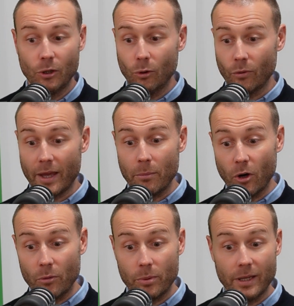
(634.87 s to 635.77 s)
or they
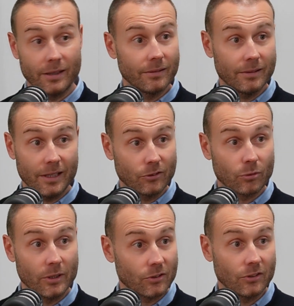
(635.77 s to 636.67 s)
might be, in
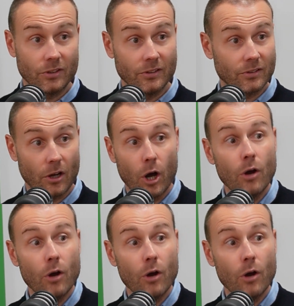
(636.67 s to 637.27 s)
some instances,